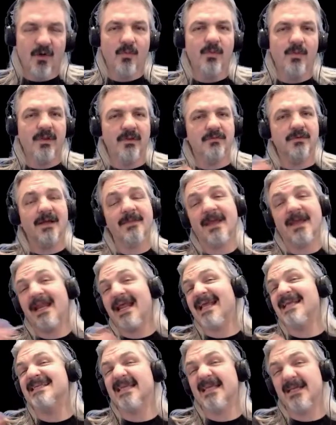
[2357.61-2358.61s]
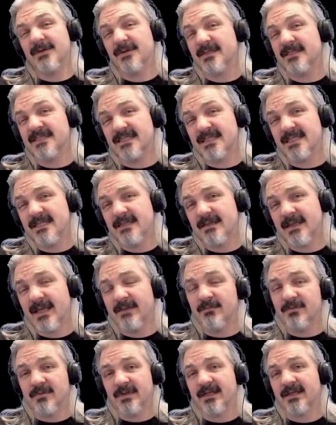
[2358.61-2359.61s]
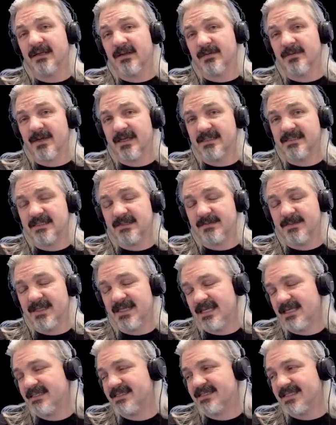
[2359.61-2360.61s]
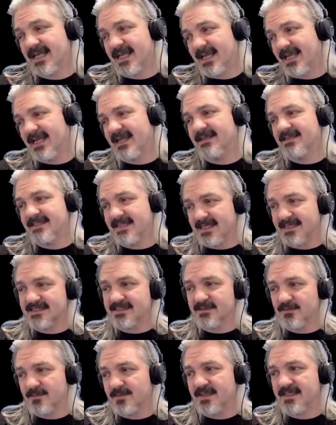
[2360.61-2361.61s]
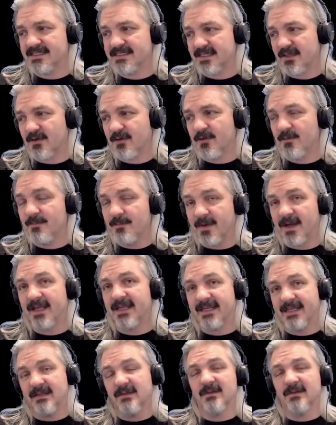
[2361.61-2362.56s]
we'll run that asynchronously, and we'll run it over HTTPS, and yes, it will be slow, but it'll